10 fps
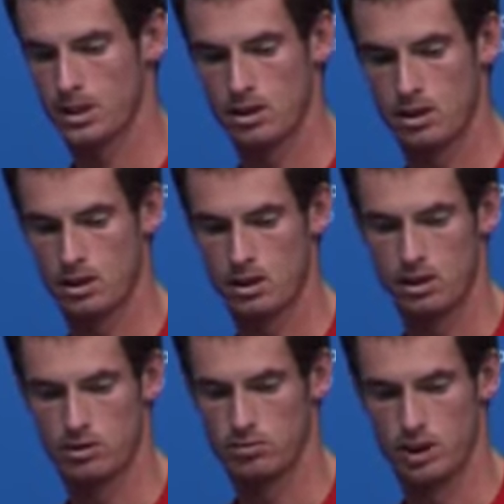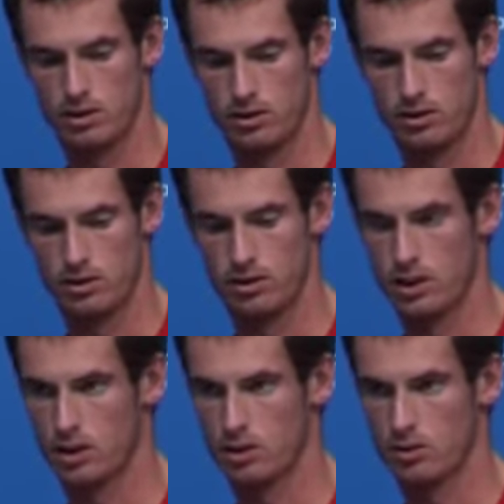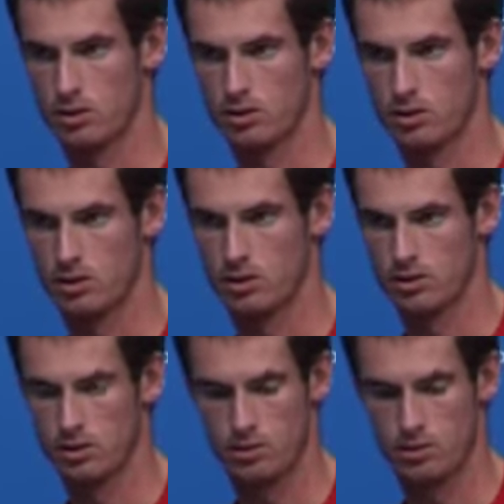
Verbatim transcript: Uh, I don't know exactly what it was.